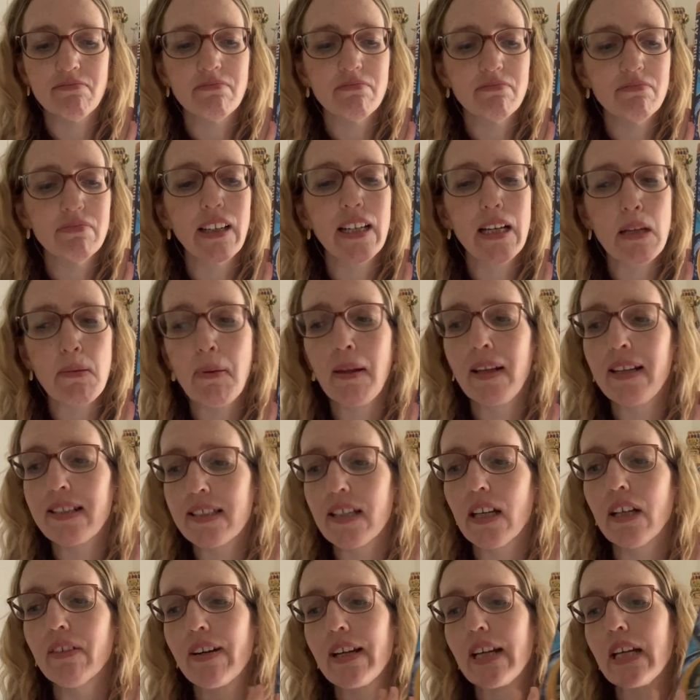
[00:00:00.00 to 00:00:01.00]
really pleased
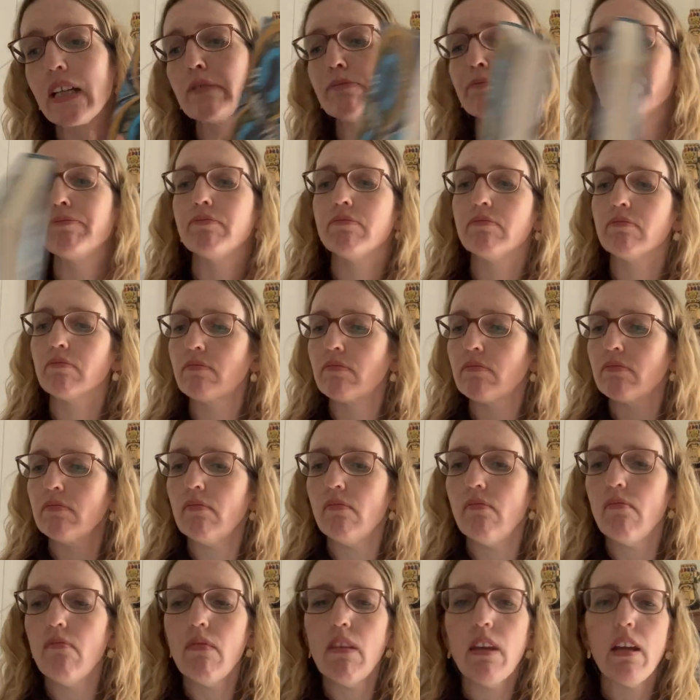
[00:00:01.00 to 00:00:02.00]
that I read it.
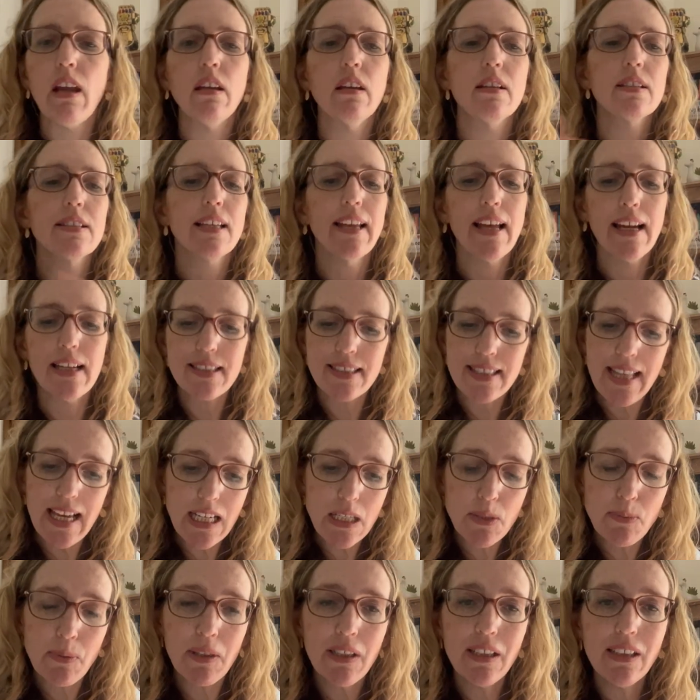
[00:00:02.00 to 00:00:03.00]
That's
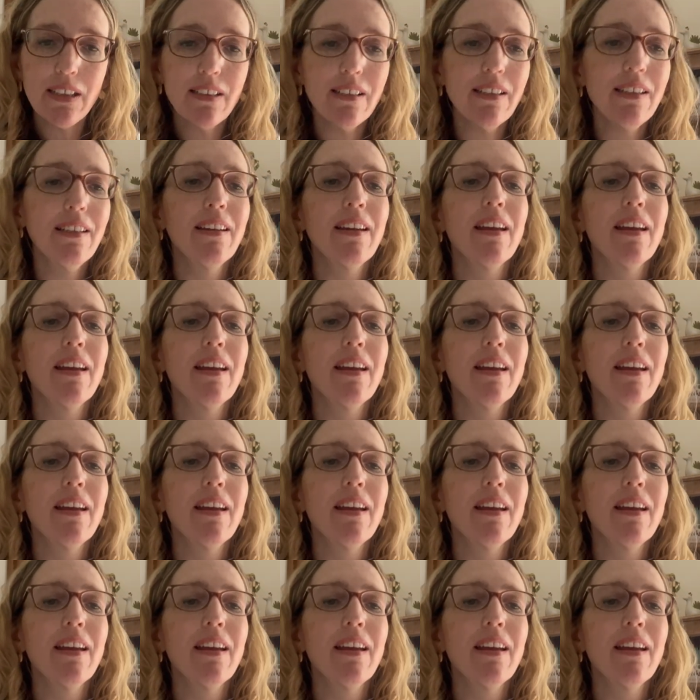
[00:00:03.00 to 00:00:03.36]
that one.